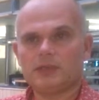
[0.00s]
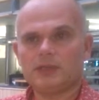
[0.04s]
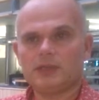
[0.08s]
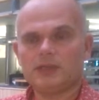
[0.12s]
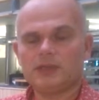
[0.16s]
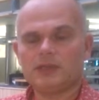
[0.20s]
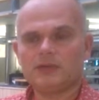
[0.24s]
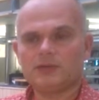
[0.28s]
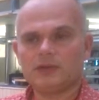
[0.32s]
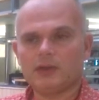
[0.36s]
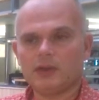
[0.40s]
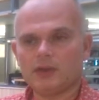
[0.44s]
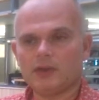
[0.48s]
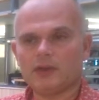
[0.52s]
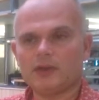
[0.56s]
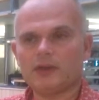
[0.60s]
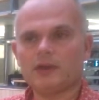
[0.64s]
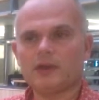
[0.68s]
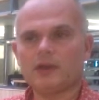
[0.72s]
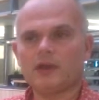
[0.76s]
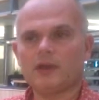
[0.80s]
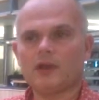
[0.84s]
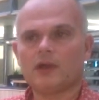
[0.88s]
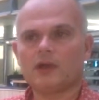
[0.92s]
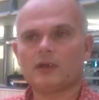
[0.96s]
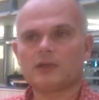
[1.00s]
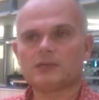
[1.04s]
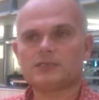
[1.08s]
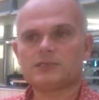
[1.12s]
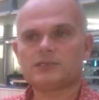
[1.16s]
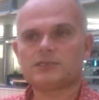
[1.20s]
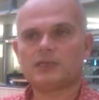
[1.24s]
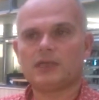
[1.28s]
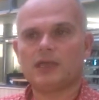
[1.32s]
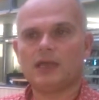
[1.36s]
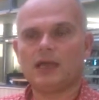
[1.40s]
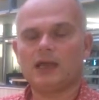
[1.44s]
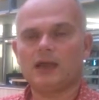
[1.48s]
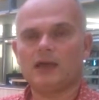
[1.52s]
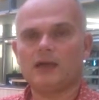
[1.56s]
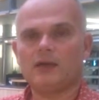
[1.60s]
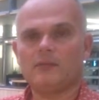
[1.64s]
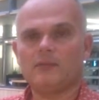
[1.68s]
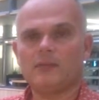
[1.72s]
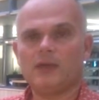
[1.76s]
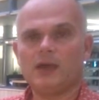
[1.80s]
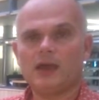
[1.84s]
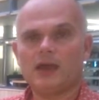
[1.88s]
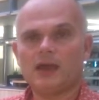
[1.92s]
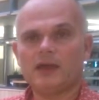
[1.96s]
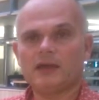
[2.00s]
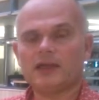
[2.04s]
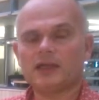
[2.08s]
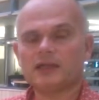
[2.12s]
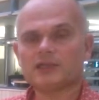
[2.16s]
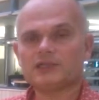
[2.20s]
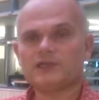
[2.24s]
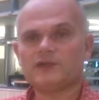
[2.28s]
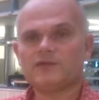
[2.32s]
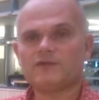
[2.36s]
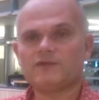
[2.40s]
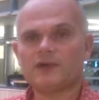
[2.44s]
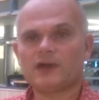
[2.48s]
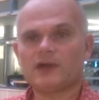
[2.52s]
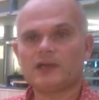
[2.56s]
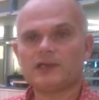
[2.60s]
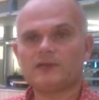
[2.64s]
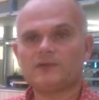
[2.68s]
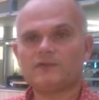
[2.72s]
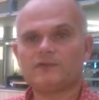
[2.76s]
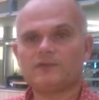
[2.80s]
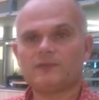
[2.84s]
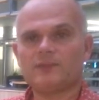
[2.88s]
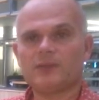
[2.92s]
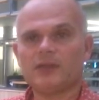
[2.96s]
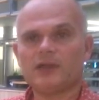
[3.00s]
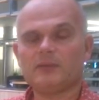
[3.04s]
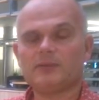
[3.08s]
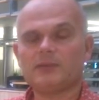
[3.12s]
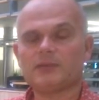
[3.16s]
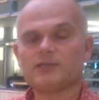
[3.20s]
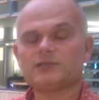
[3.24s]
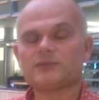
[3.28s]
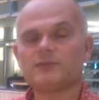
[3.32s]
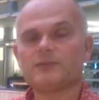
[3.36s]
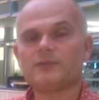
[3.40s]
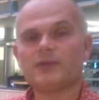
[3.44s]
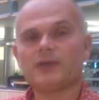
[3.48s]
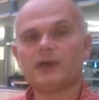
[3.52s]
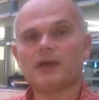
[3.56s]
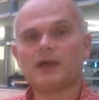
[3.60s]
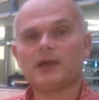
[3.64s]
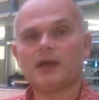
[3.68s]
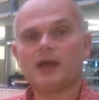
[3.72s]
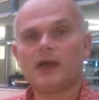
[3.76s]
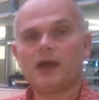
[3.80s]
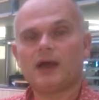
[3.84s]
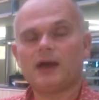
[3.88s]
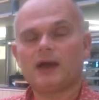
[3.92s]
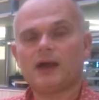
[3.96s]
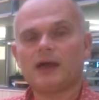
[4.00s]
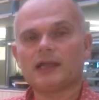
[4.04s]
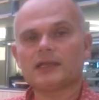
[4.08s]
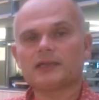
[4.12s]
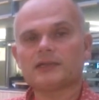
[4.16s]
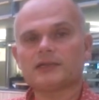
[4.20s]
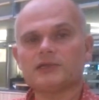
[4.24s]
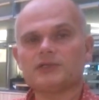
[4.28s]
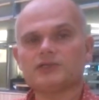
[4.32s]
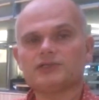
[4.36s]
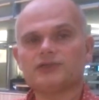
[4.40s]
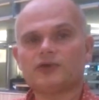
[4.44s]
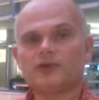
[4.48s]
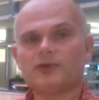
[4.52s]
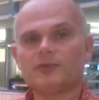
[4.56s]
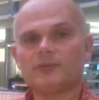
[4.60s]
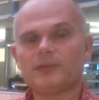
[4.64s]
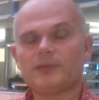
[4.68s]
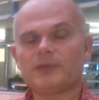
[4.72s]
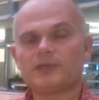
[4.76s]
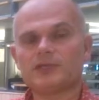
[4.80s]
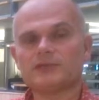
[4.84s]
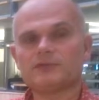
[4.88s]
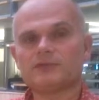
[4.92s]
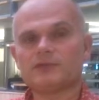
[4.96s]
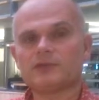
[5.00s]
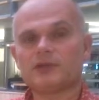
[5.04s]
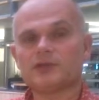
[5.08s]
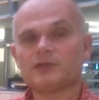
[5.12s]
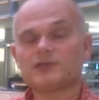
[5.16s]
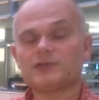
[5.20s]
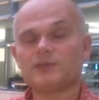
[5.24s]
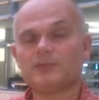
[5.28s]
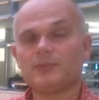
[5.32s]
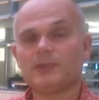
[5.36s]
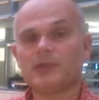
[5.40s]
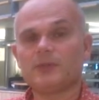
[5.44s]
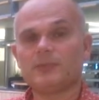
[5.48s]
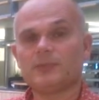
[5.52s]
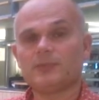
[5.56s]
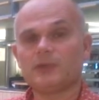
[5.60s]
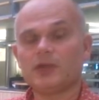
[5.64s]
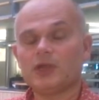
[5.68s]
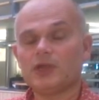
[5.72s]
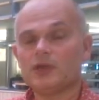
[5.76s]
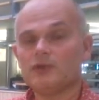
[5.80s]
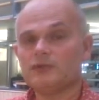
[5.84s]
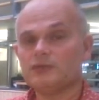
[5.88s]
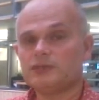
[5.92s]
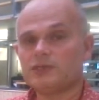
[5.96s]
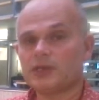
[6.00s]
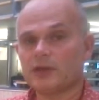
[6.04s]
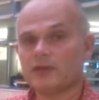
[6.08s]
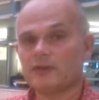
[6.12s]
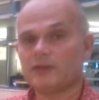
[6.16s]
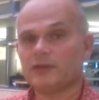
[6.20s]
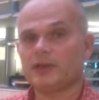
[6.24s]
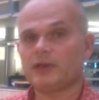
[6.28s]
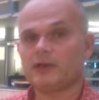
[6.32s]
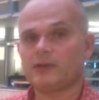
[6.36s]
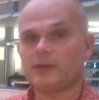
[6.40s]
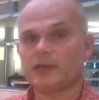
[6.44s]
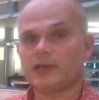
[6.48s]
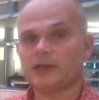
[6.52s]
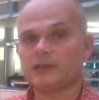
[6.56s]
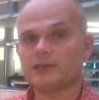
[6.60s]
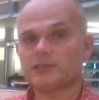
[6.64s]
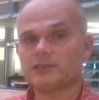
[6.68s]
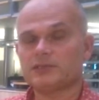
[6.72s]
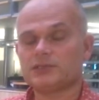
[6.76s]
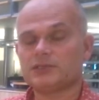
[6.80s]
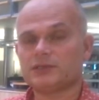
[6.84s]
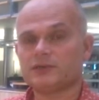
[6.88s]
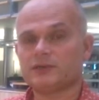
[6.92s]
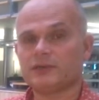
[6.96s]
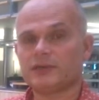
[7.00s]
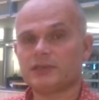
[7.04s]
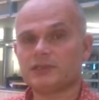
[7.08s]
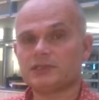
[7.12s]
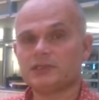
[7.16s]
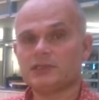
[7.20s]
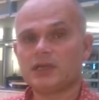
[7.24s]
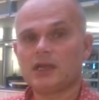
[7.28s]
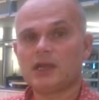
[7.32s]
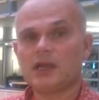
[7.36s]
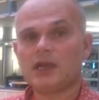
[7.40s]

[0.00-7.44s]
you learn a lot, um, and actually fighting for people is something that I actually enjoy because there are lots of people who don't know how to do it,